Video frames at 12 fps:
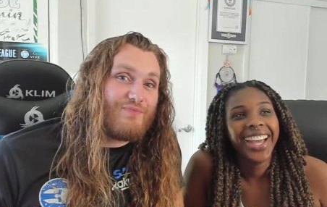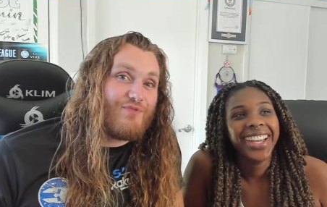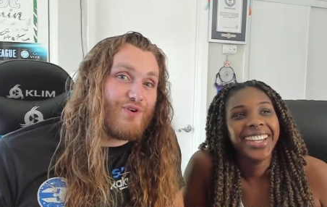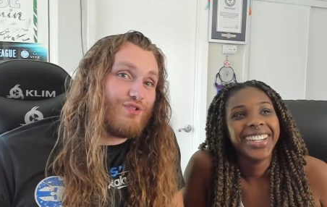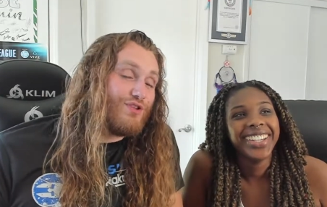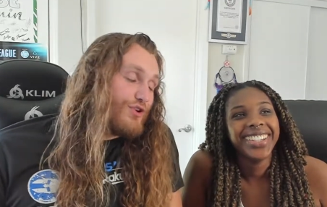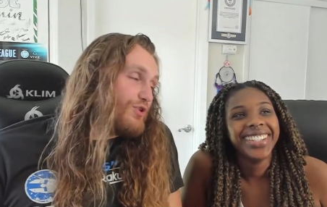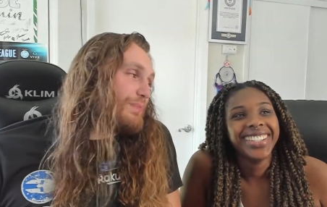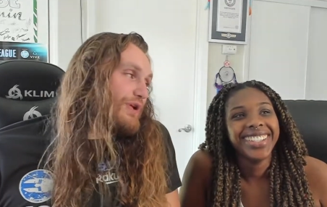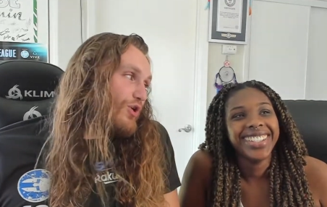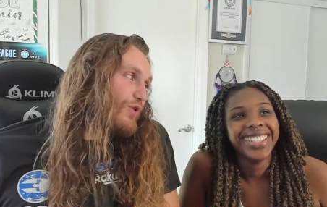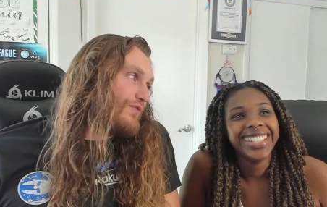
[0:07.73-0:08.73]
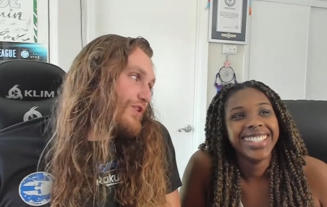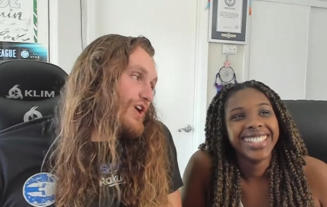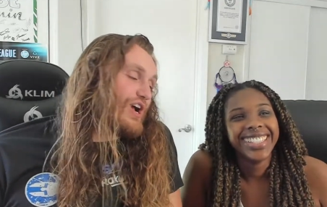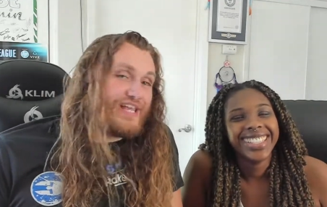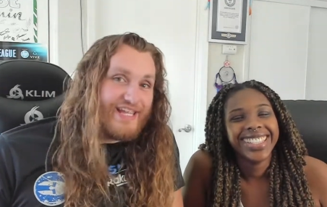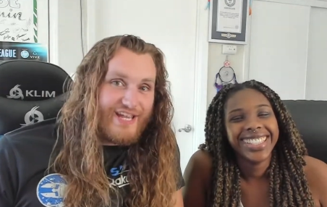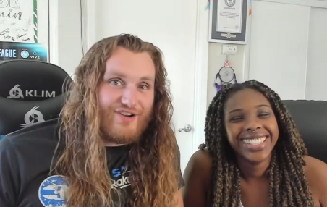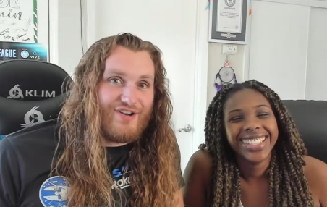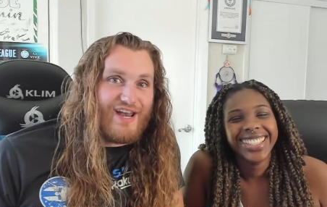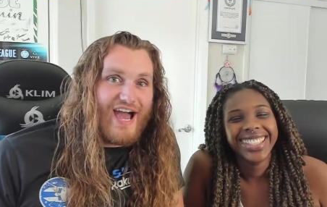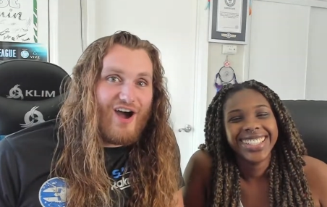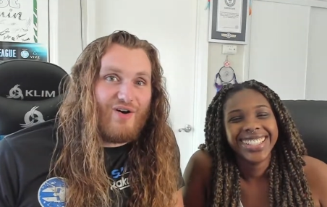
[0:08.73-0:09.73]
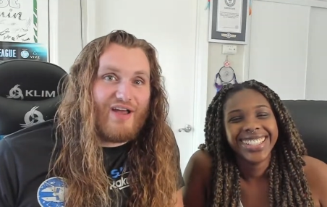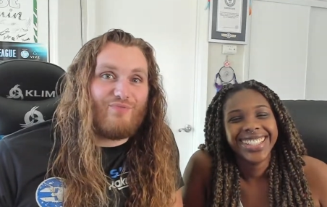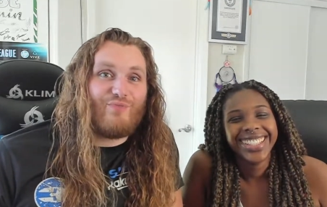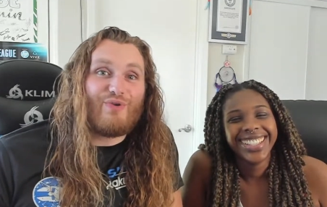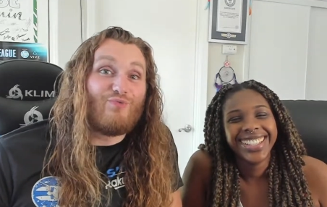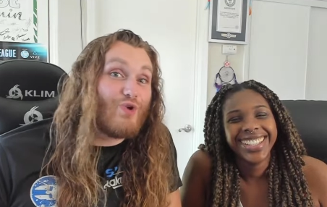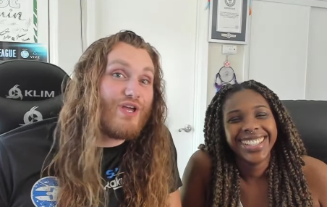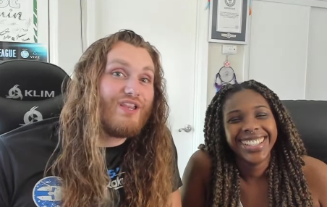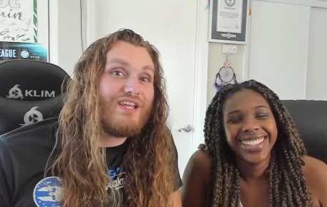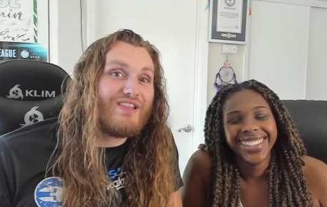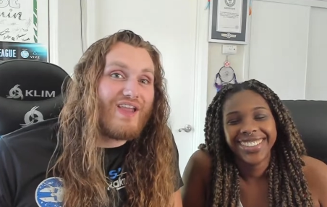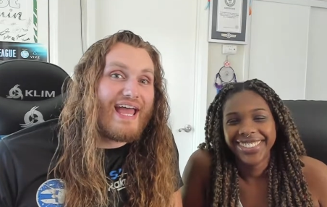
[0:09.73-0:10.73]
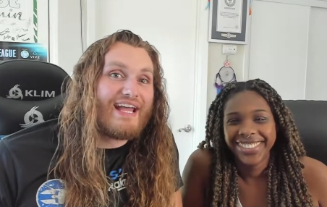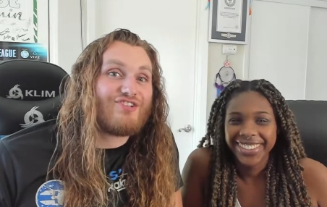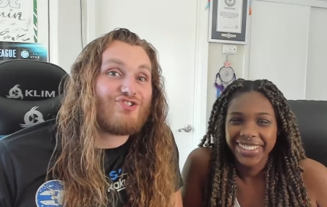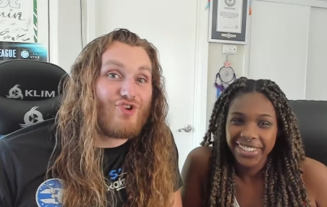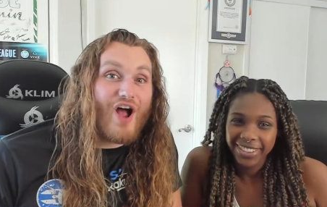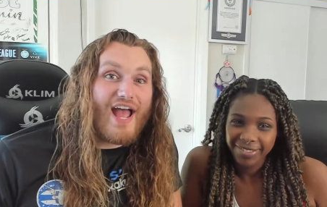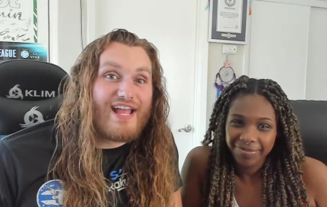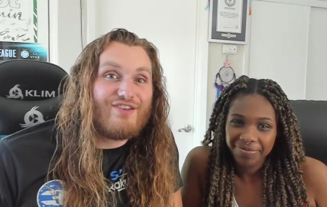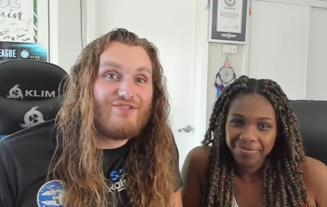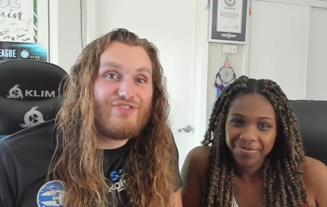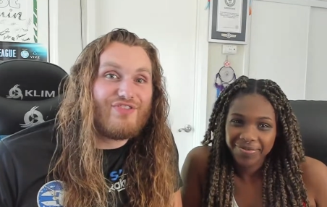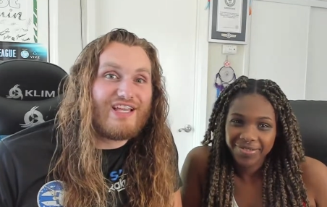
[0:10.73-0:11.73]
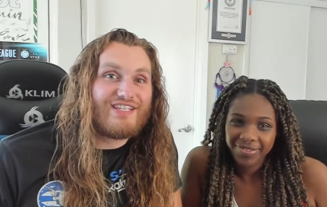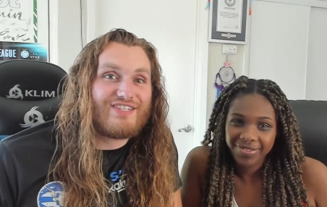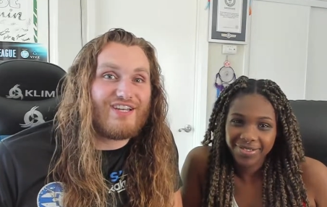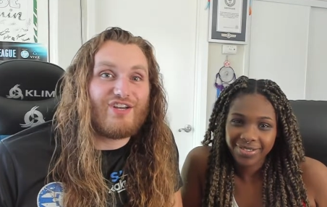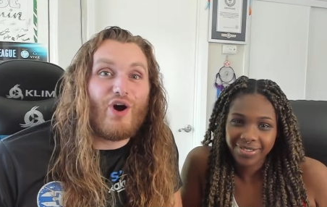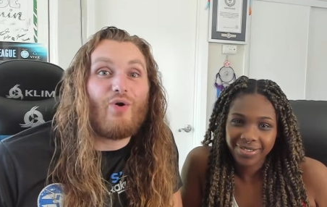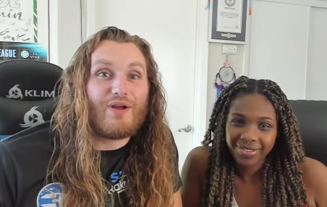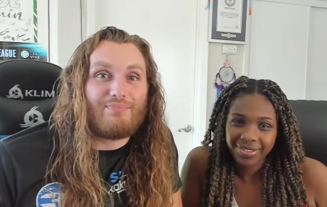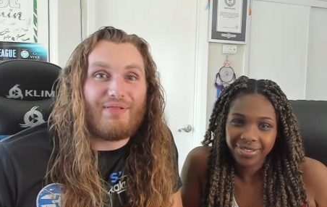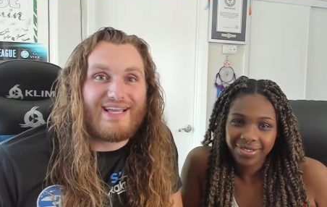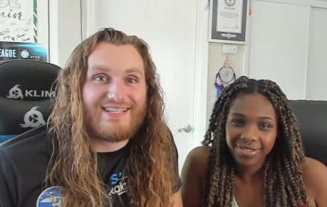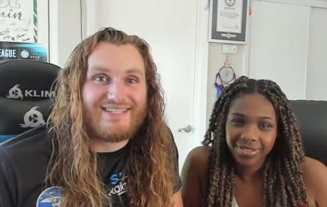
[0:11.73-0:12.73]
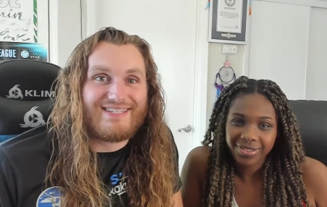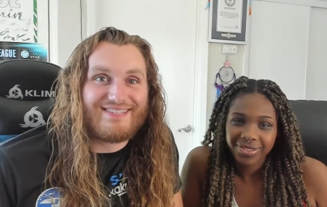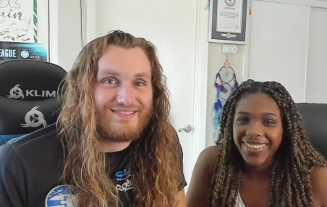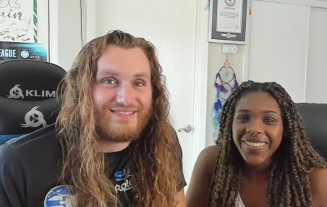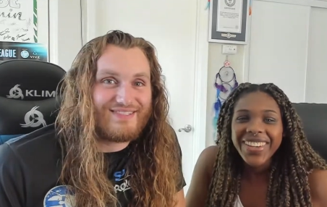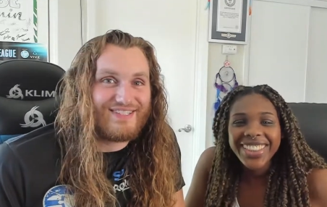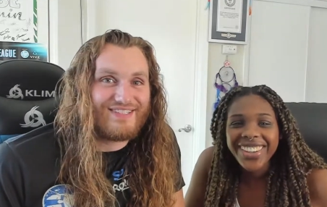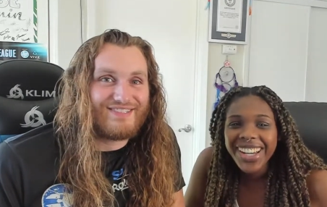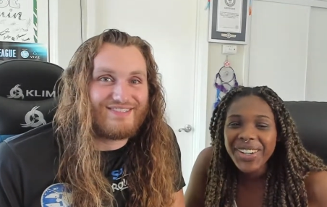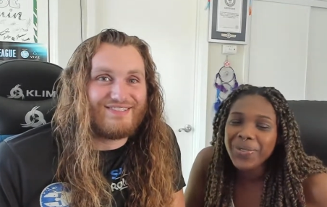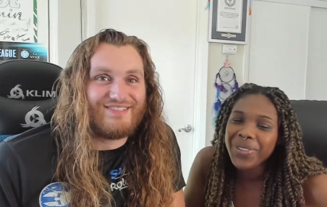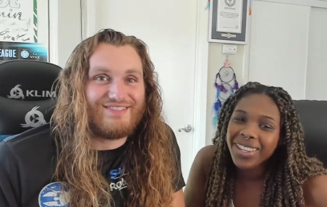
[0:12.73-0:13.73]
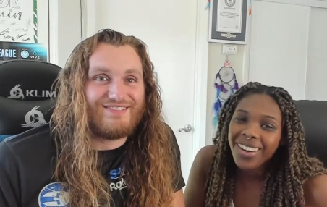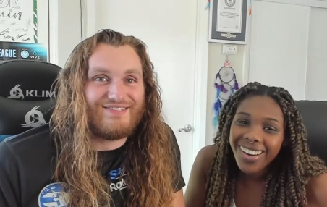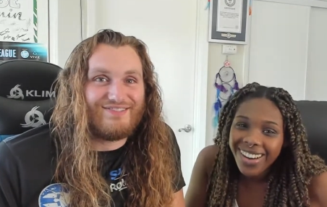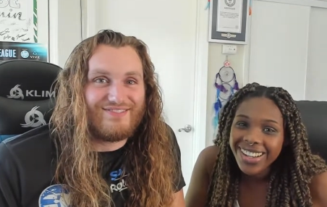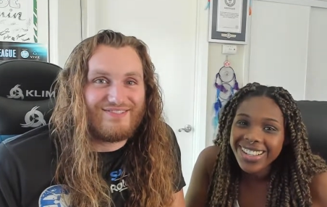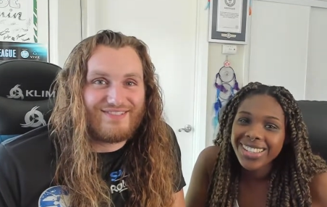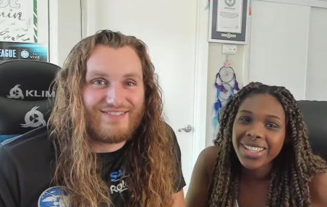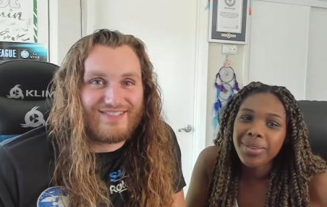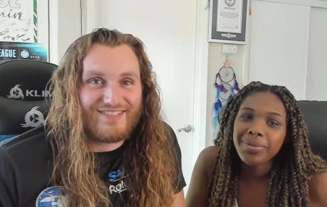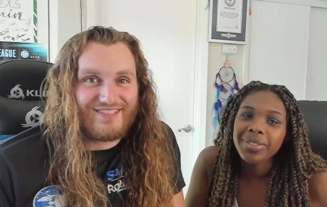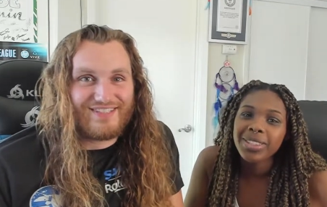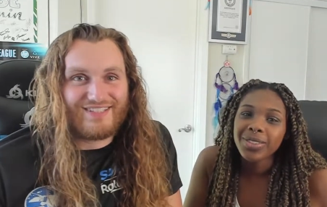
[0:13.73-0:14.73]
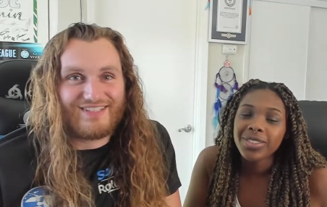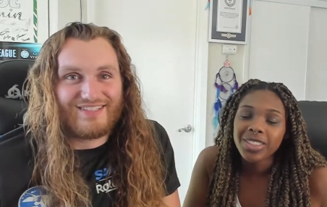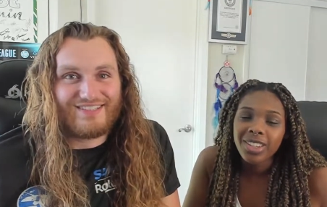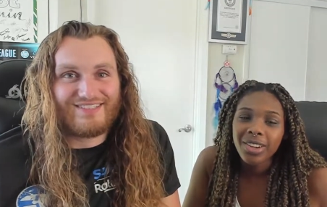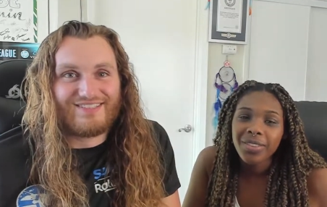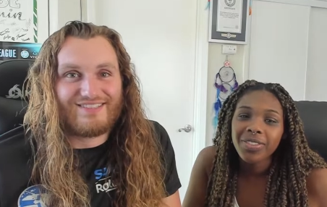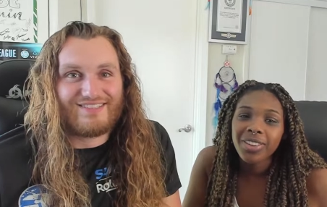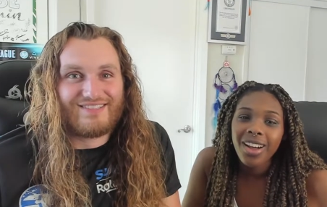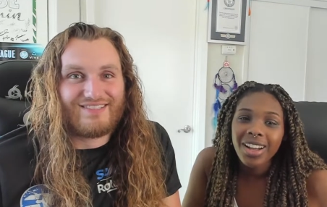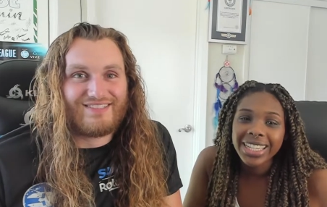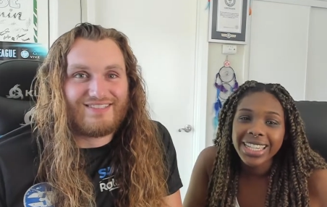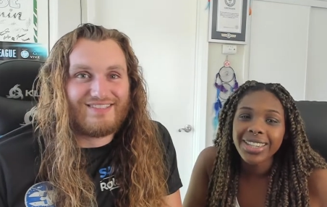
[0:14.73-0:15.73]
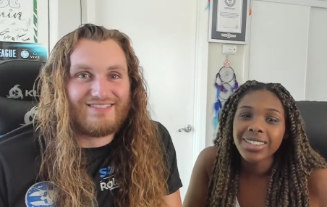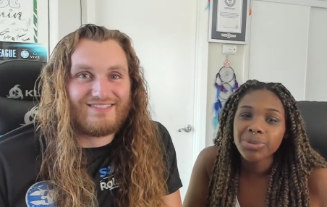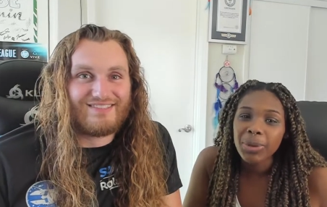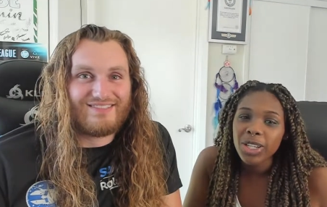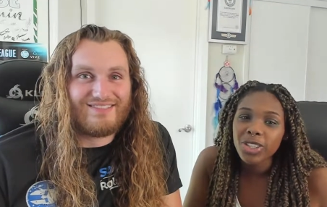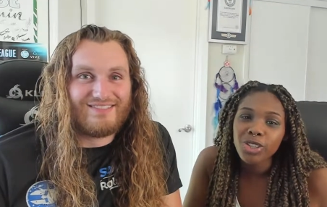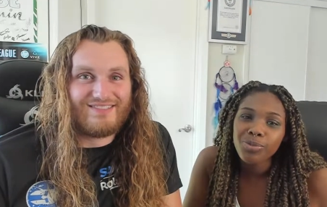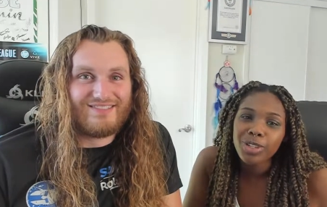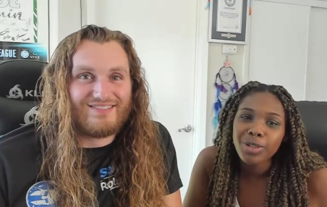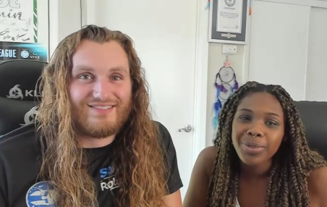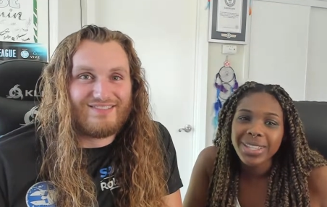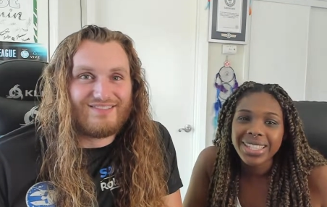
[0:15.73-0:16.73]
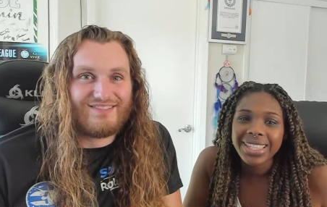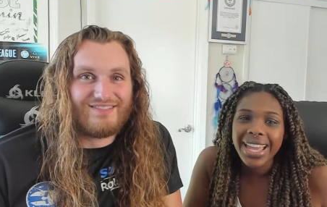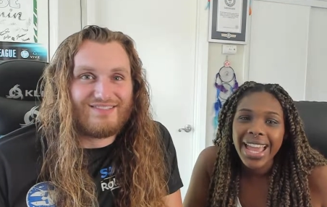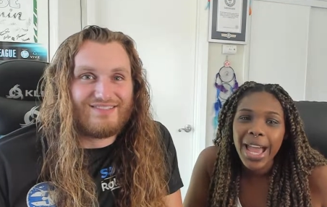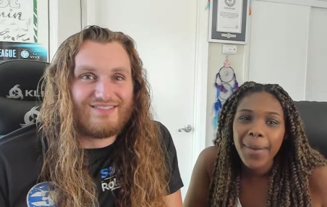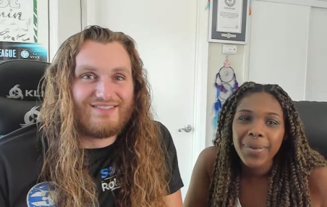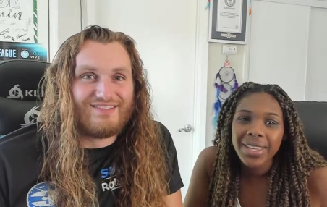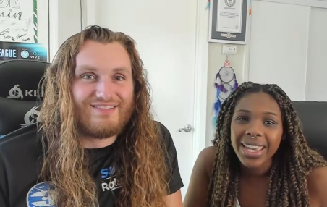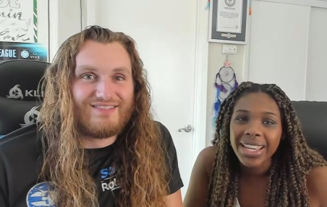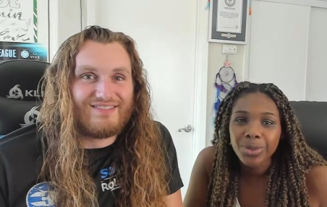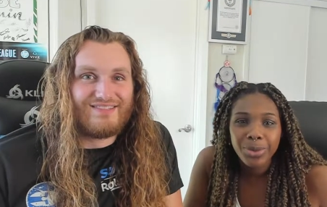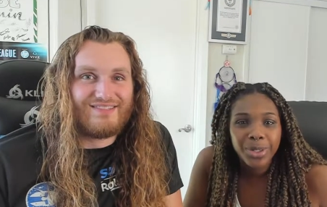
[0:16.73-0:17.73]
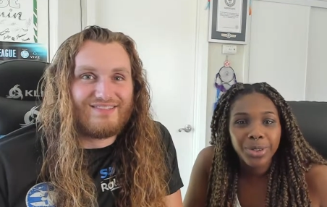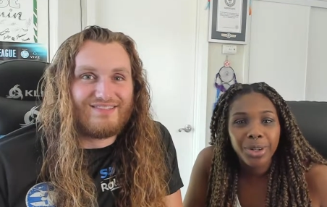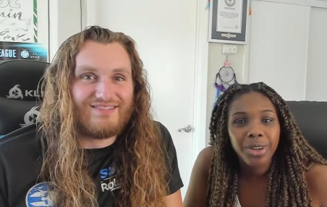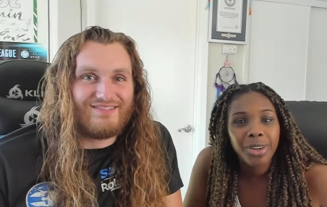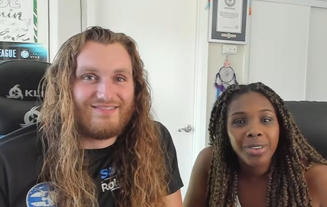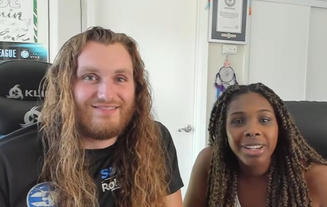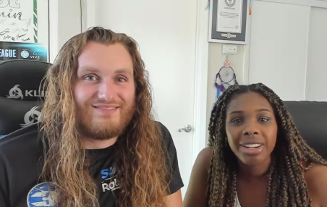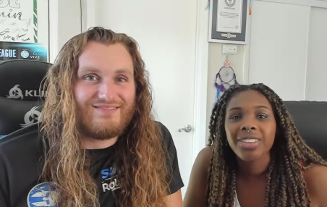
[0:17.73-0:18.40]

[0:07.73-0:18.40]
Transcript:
Speaker 1: for a little bit over a year now, and we really like trying new things and going places.
Speaker 2: We thought it would be awesome to start vlogging special moments that happen as we grow in our